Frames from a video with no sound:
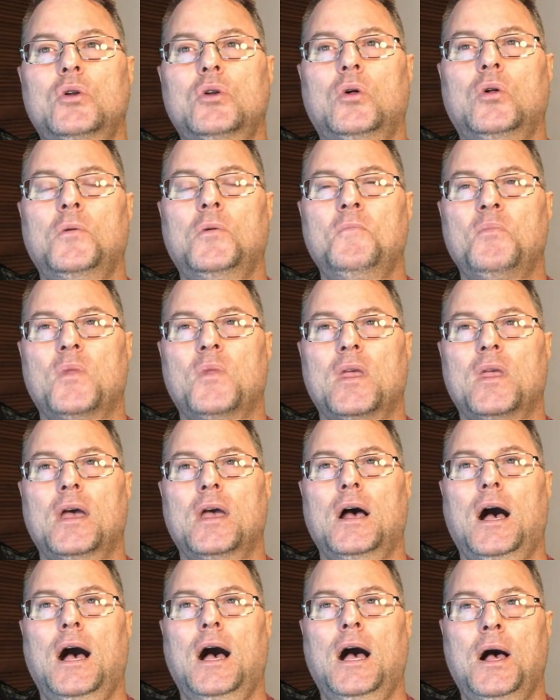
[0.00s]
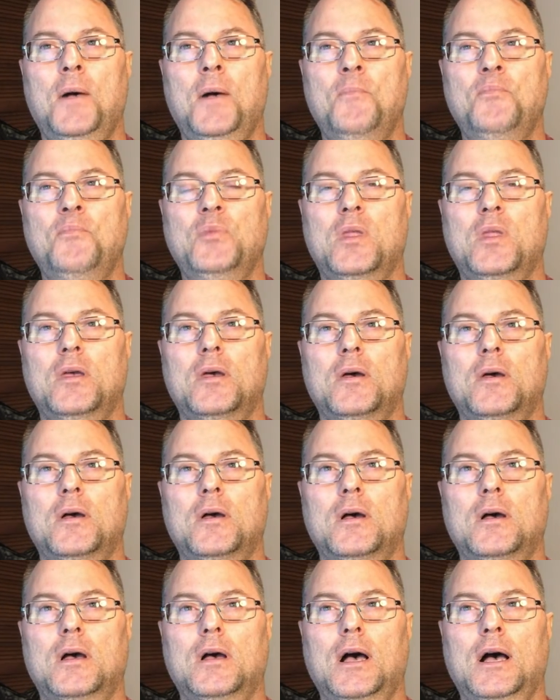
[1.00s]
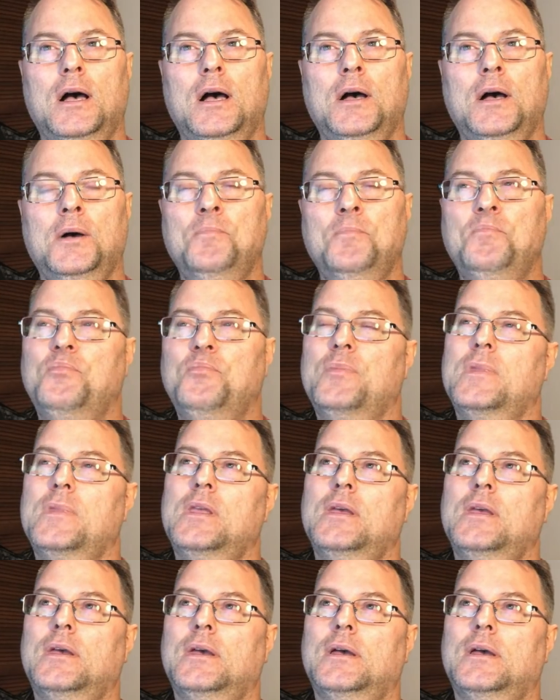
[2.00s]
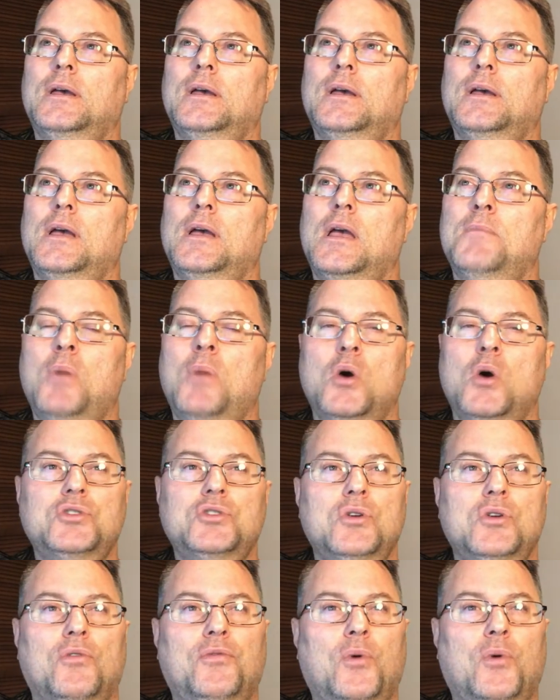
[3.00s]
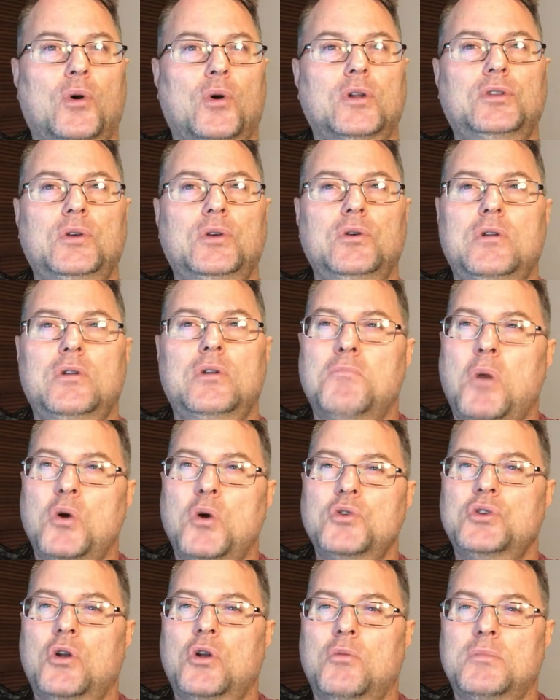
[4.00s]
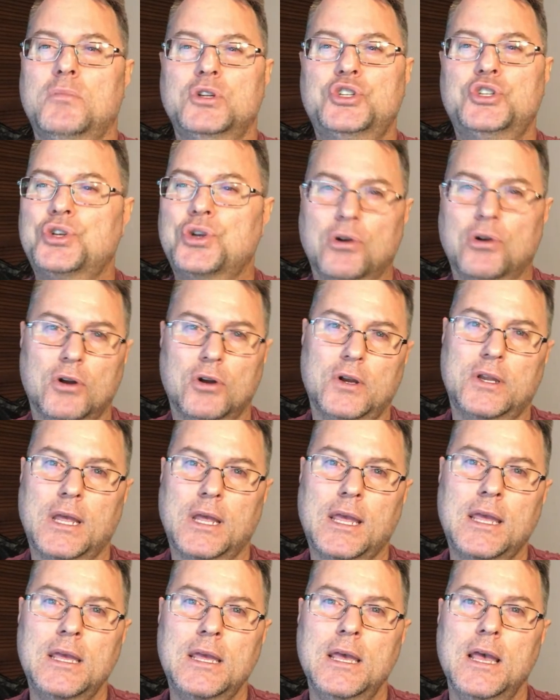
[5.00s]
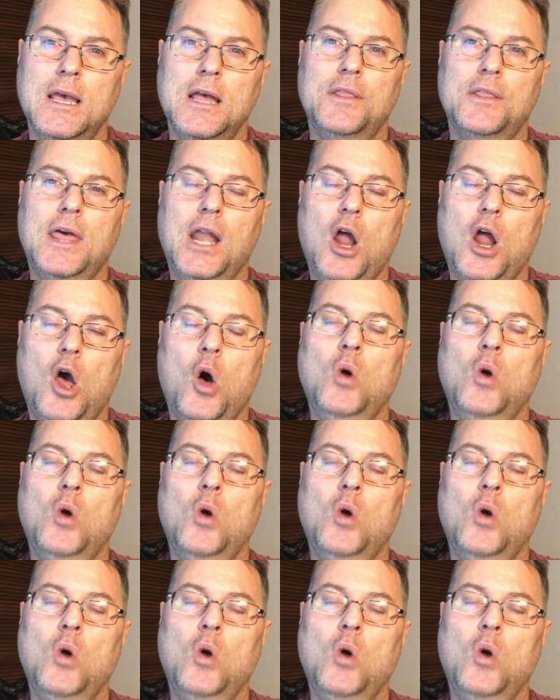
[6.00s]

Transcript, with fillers: um, emotional fortitude, emotional maturity that only comes through the struggle.